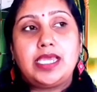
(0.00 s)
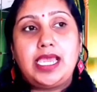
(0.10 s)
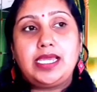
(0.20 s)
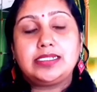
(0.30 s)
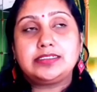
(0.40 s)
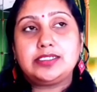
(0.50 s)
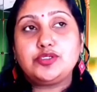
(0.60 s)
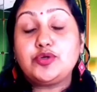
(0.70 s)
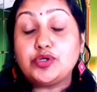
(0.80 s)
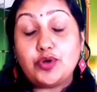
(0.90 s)
And
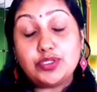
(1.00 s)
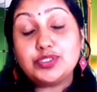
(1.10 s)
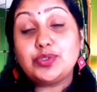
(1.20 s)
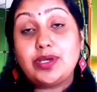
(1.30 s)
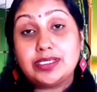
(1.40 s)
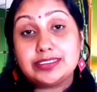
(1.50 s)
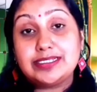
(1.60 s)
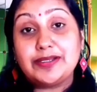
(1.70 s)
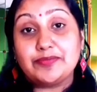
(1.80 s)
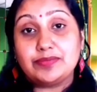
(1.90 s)
you could also
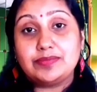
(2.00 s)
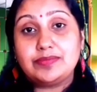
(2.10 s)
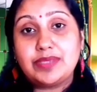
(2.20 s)
ask them,